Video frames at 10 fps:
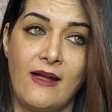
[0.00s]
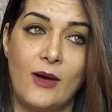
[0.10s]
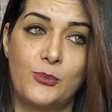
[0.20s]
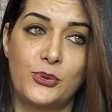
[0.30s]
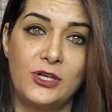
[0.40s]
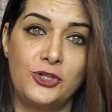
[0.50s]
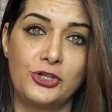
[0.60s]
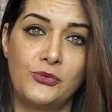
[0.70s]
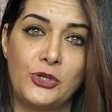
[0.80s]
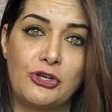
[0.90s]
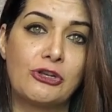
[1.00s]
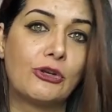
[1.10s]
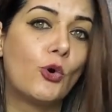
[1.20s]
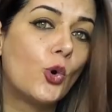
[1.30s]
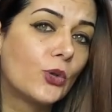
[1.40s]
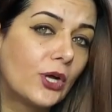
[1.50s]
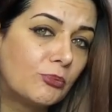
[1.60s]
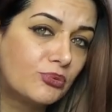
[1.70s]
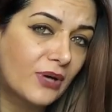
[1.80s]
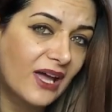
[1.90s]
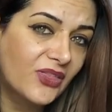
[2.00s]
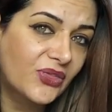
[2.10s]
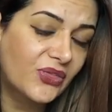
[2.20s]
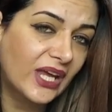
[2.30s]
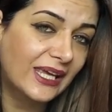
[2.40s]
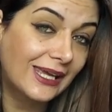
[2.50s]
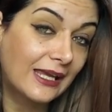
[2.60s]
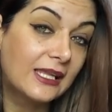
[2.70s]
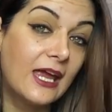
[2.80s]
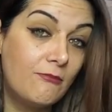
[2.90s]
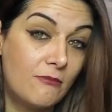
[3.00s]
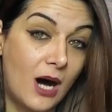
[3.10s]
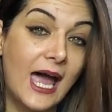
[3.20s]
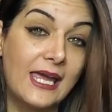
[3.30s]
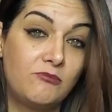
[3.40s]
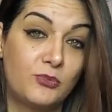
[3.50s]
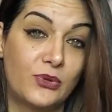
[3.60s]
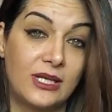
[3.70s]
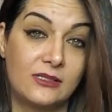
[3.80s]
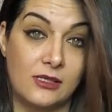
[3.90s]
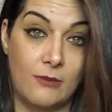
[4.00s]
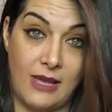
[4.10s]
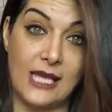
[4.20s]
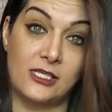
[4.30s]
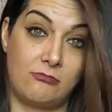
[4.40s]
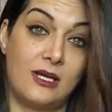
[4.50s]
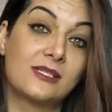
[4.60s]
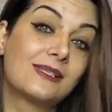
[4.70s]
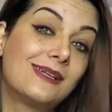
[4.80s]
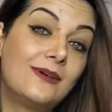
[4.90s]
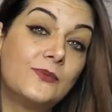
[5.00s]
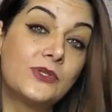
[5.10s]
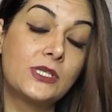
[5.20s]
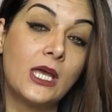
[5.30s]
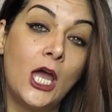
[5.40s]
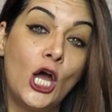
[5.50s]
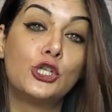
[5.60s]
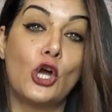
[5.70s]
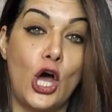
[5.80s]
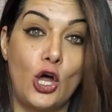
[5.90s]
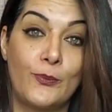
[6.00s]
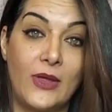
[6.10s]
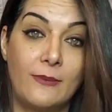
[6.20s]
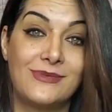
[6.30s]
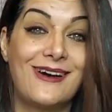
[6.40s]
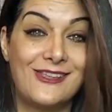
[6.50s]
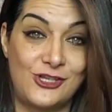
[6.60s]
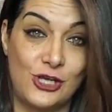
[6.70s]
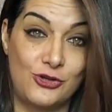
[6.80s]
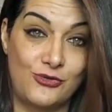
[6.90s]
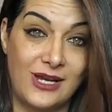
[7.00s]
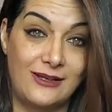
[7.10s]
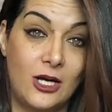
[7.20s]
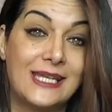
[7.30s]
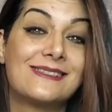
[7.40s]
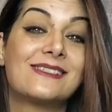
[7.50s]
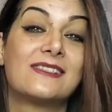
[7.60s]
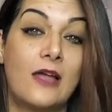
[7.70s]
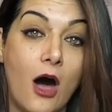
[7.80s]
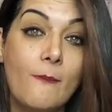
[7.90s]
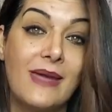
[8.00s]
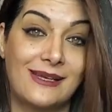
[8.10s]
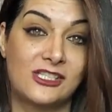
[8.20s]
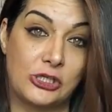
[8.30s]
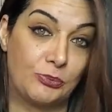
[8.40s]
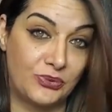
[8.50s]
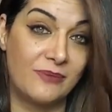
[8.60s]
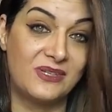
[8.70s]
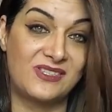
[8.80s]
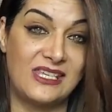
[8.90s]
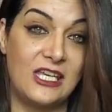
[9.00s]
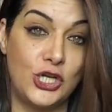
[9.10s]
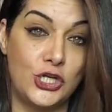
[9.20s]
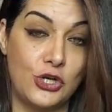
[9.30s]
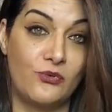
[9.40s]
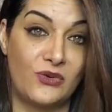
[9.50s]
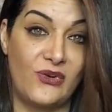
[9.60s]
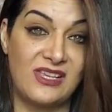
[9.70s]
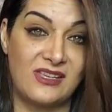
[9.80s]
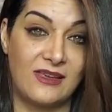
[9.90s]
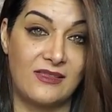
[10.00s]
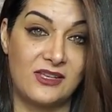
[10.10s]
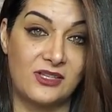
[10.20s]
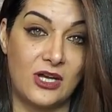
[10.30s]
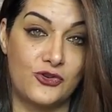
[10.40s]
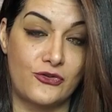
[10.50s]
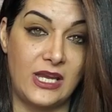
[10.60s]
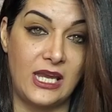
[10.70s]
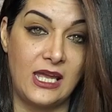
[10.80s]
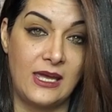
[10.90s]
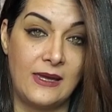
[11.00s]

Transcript: I'm pretty sure we shouldn't hold our breath thinking they might bring some ex-Muslims to help them concentrate on Islamic supremacy issue we're facing in this country.